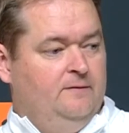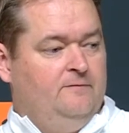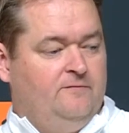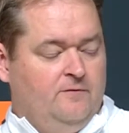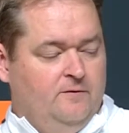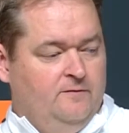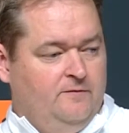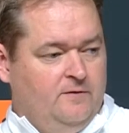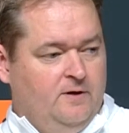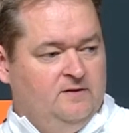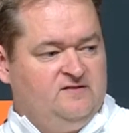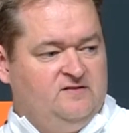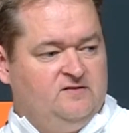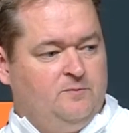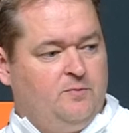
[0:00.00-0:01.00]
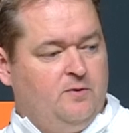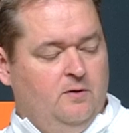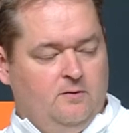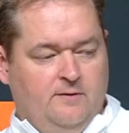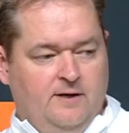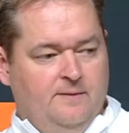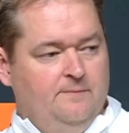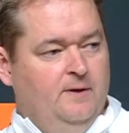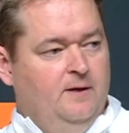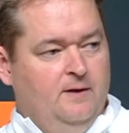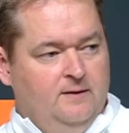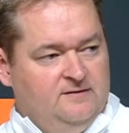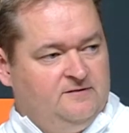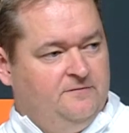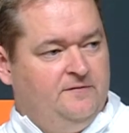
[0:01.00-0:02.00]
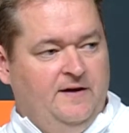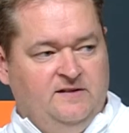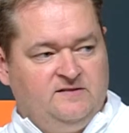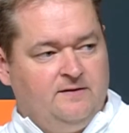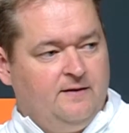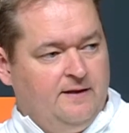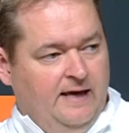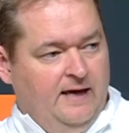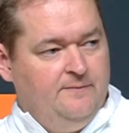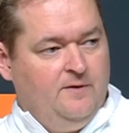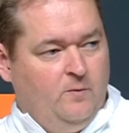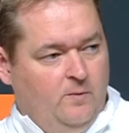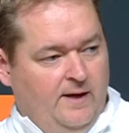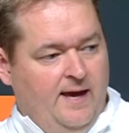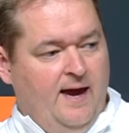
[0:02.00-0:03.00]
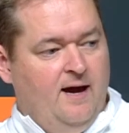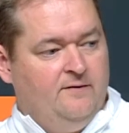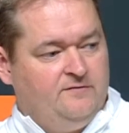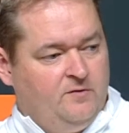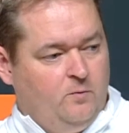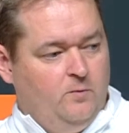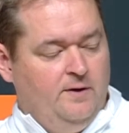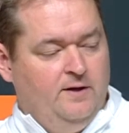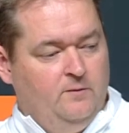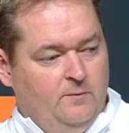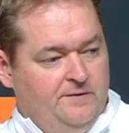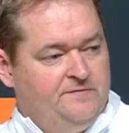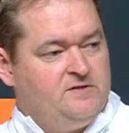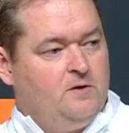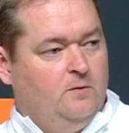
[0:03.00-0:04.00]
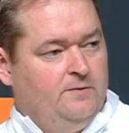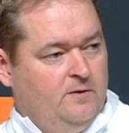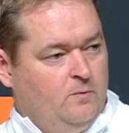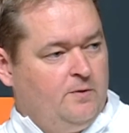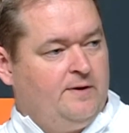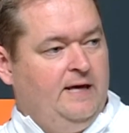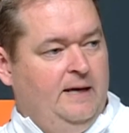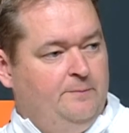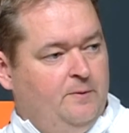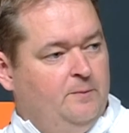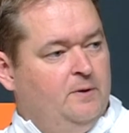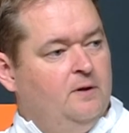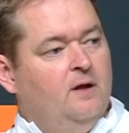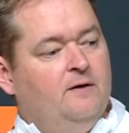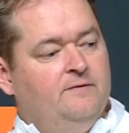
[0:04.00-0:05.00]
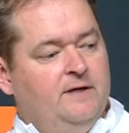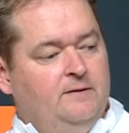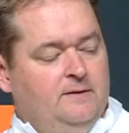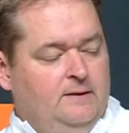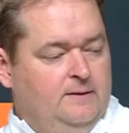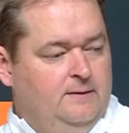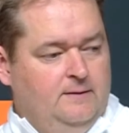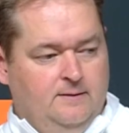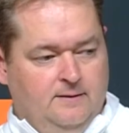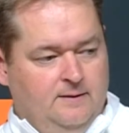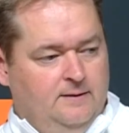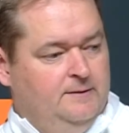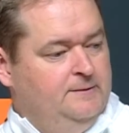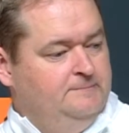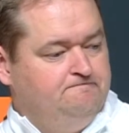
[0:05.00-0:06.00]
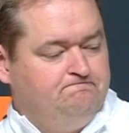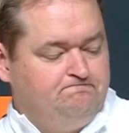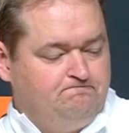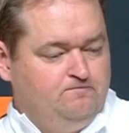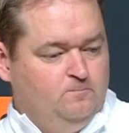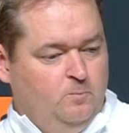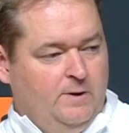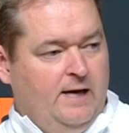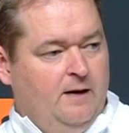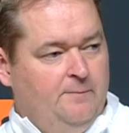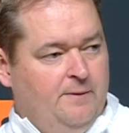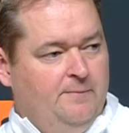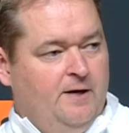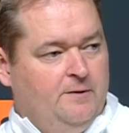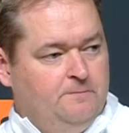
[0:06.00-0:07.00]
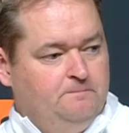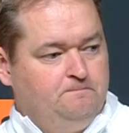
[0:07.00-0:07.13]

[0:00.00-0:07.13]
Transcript: For us as a program, it's a phase of the game that we have to win. We've shown that we're capable of it. We got to be better.